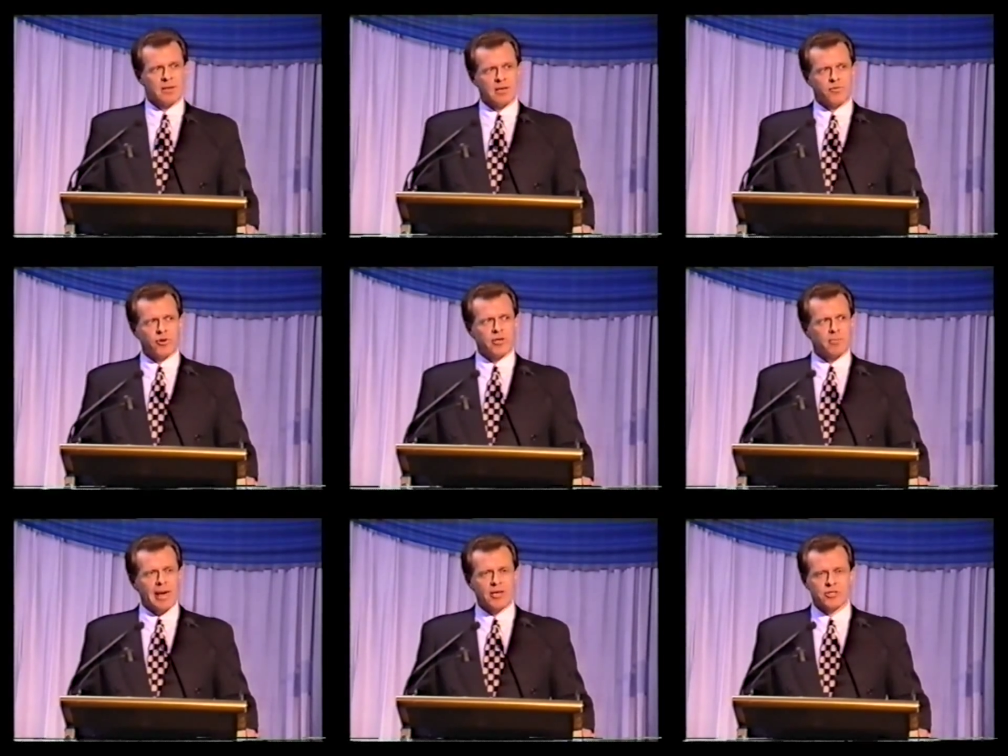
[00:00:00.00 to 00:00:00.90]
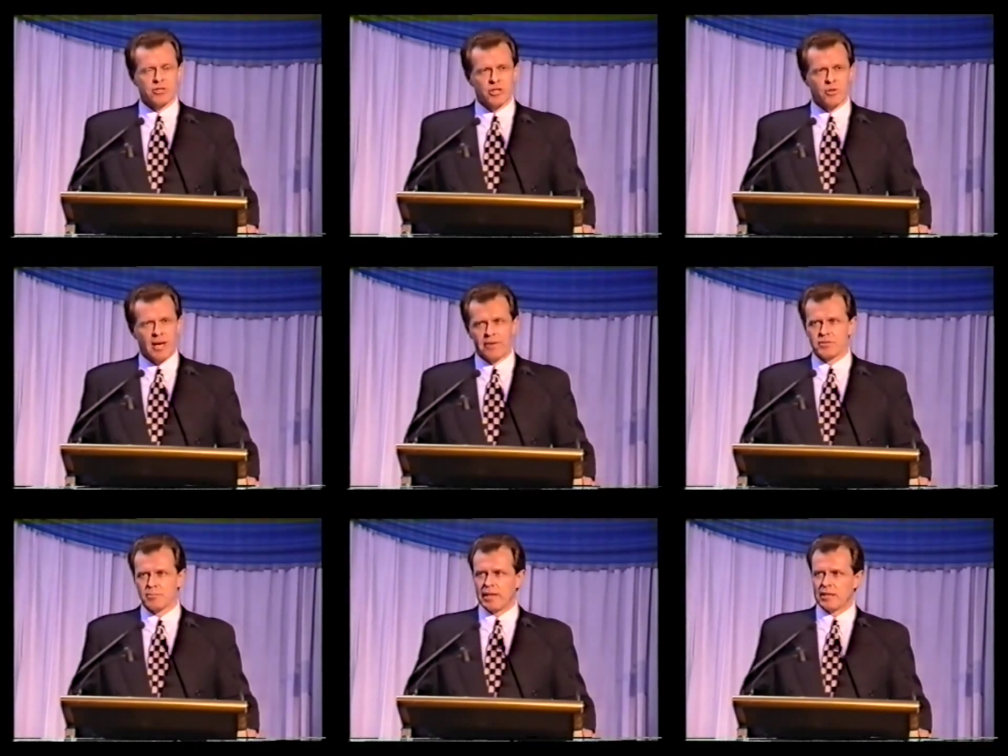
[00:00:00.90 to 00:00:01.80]
If you could imagine that you have
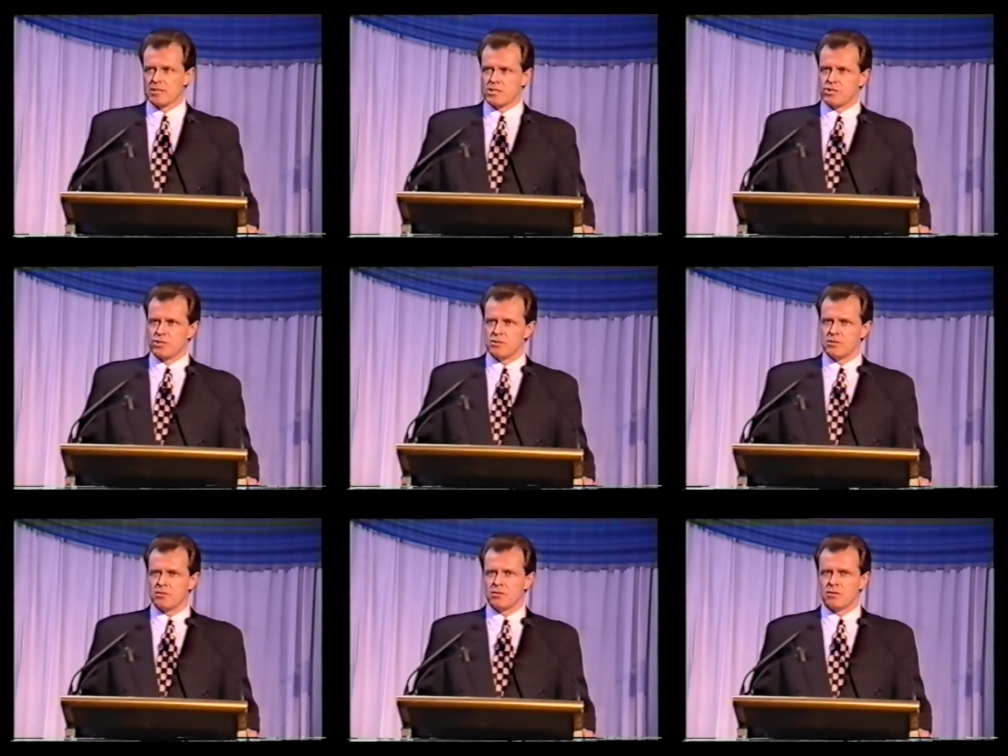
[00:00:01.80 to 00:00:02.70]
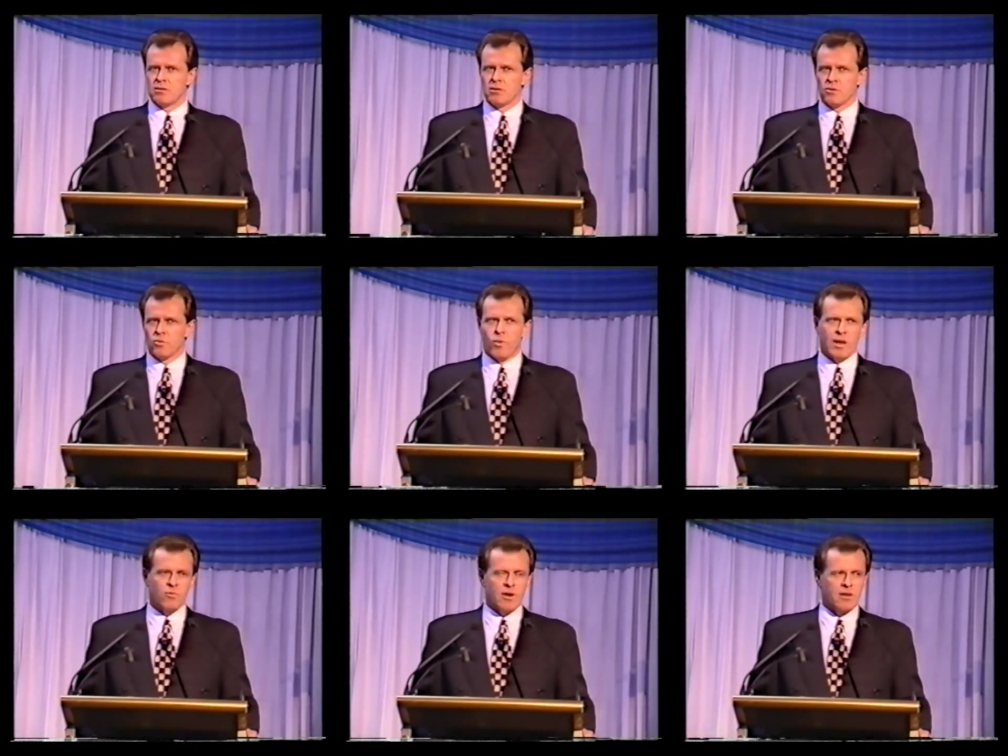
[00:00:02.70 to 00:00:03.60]
to make a decision,
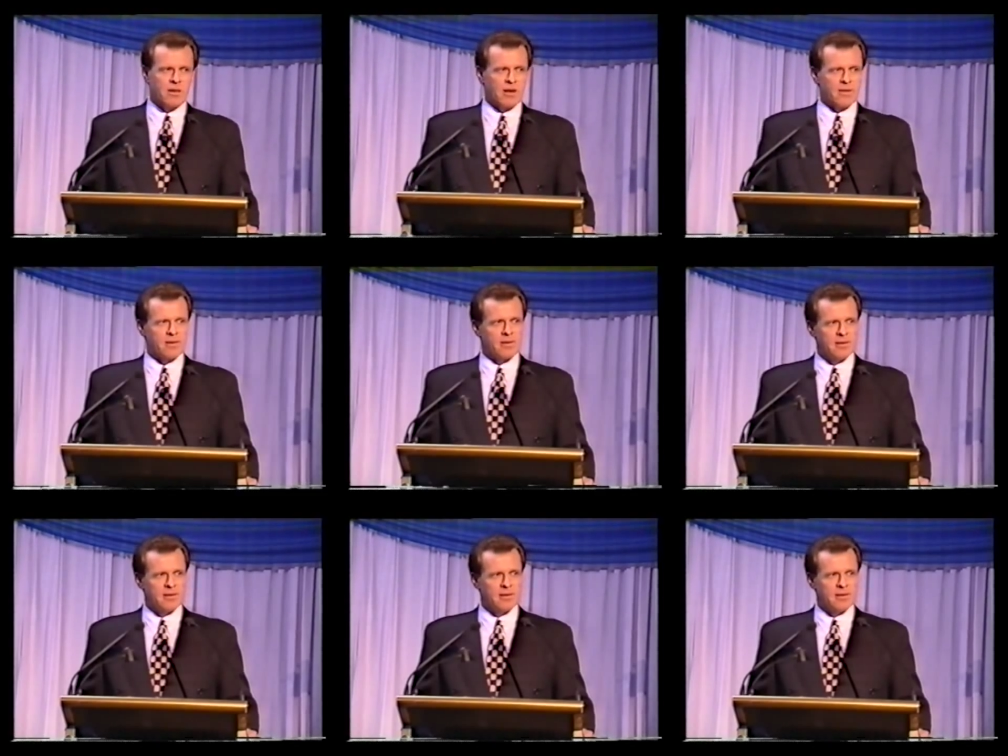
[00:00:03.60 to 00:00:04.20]
one way or the other,